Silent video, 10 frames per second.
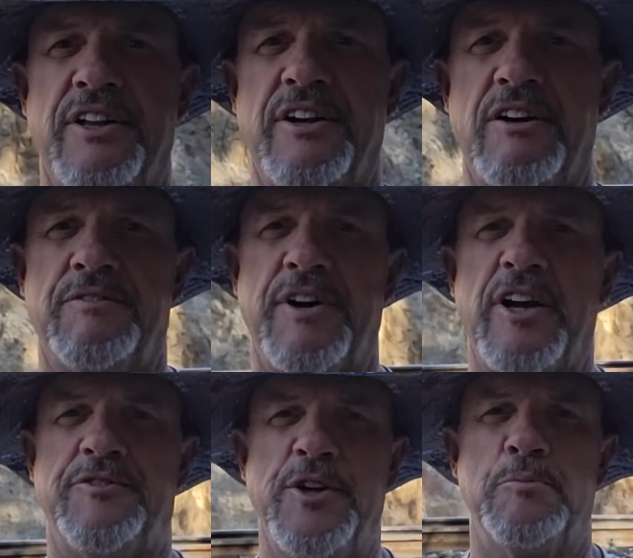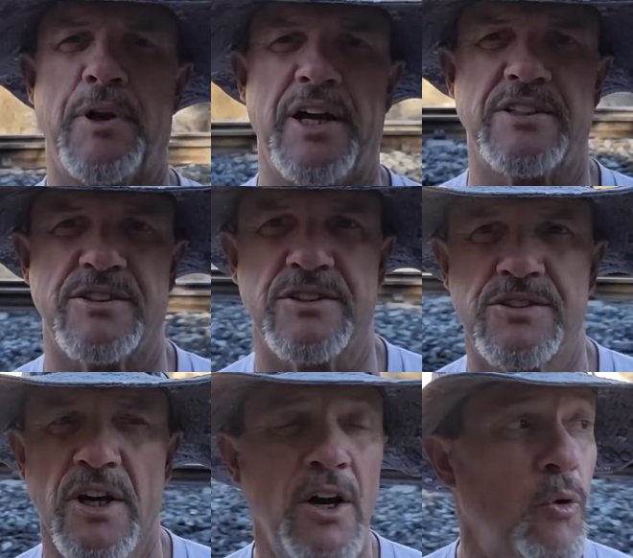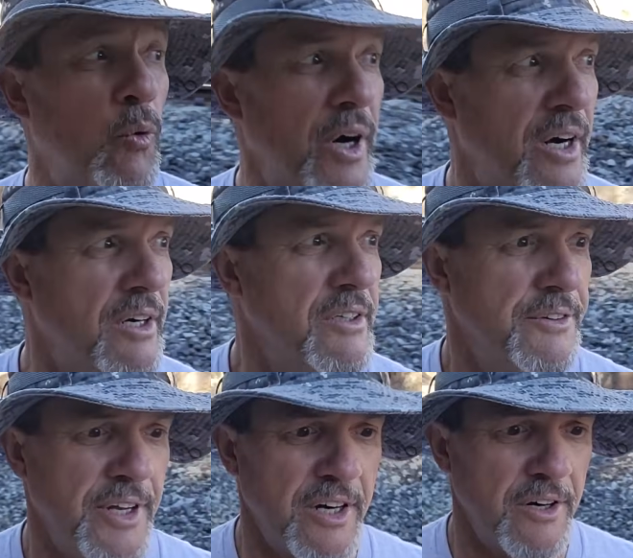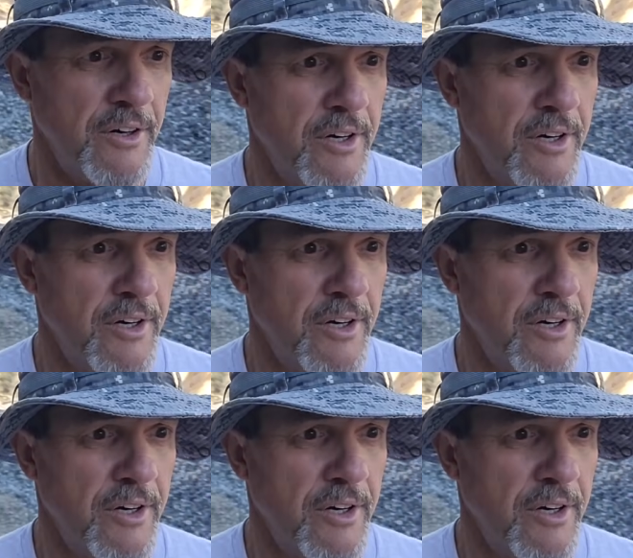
There are very few places where there